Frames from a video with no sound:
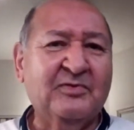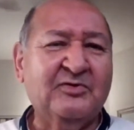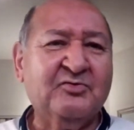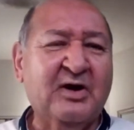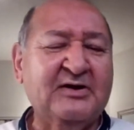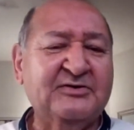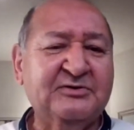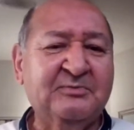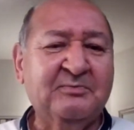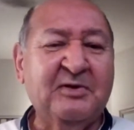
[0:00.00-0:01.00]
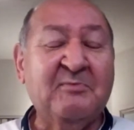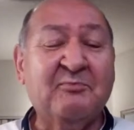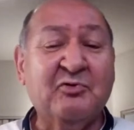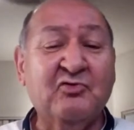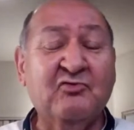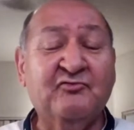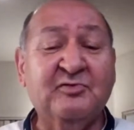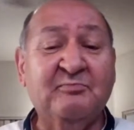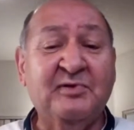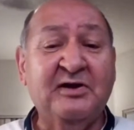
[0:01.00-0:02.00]
try to improve
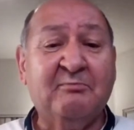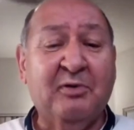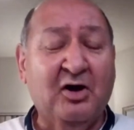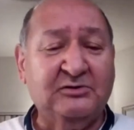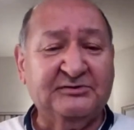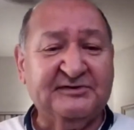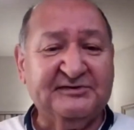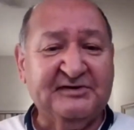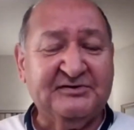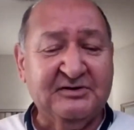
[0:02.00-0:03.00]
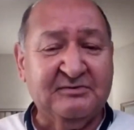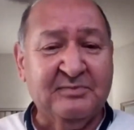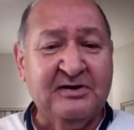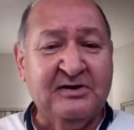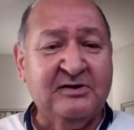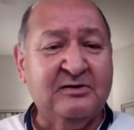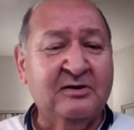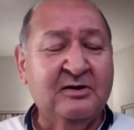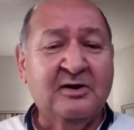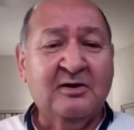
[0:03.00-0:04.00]
to be a polished sentient being,
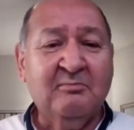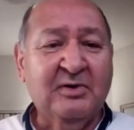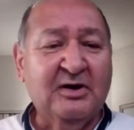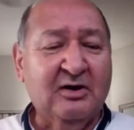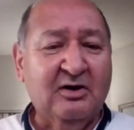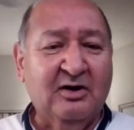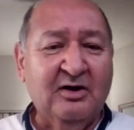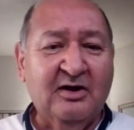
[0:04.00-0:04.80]
but